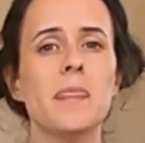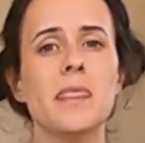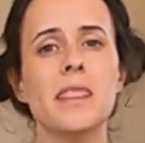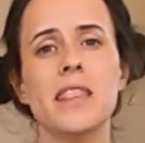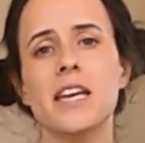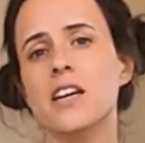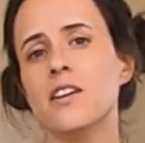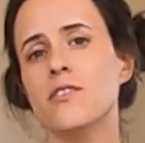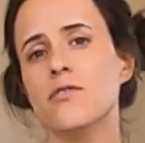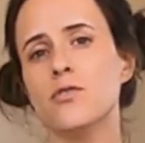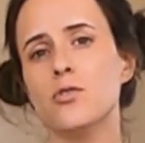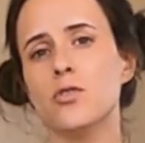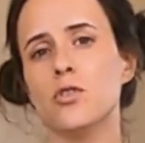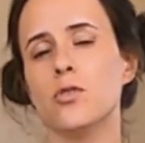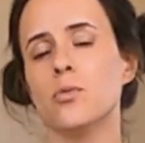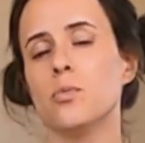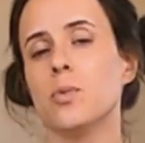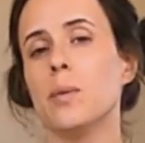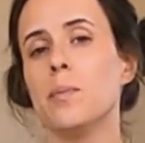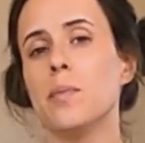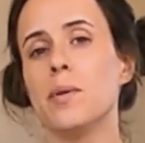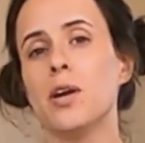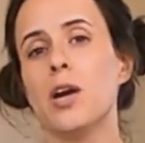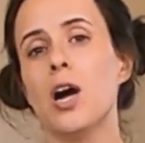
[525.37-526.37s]
Therefore,
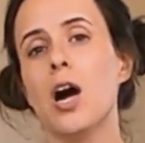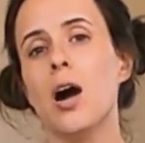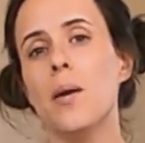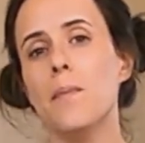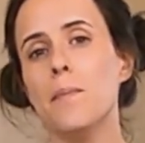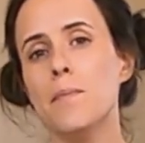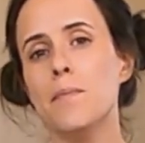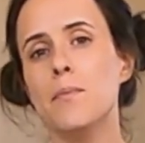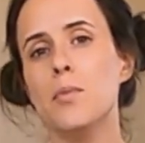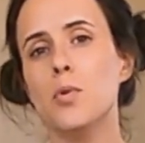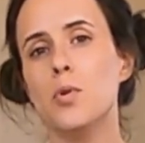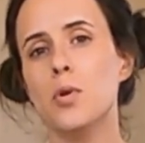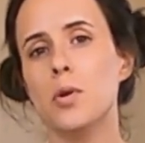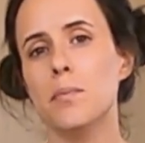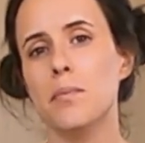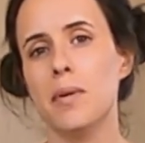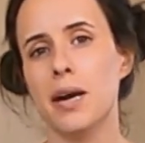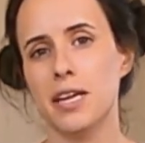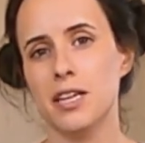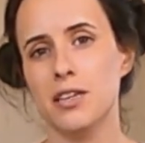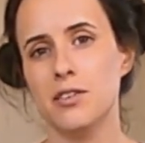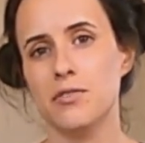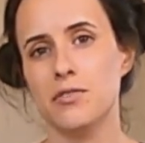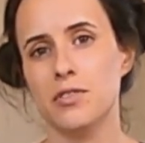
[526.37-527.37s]
we become more
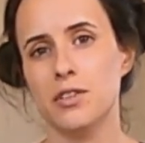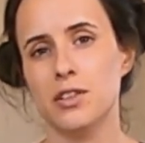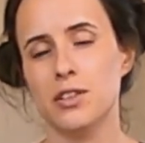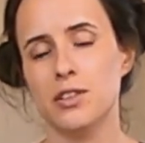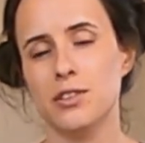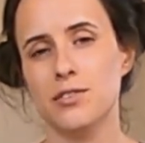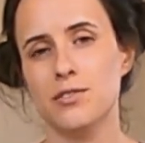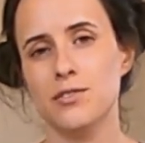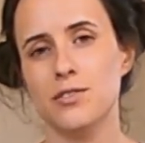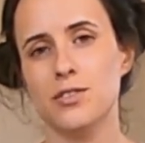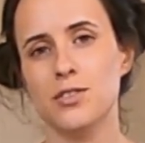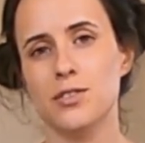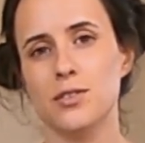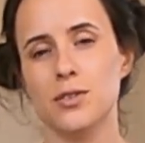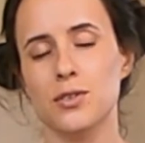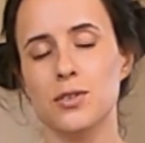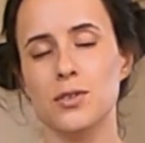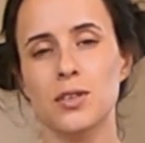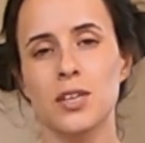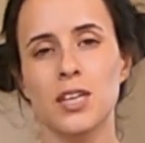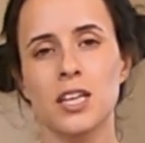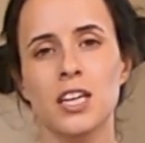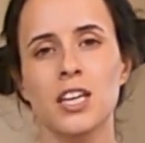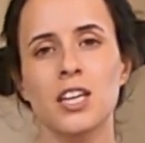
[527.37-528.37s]
mindful.
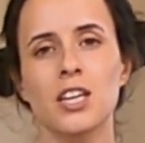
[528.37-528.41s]
So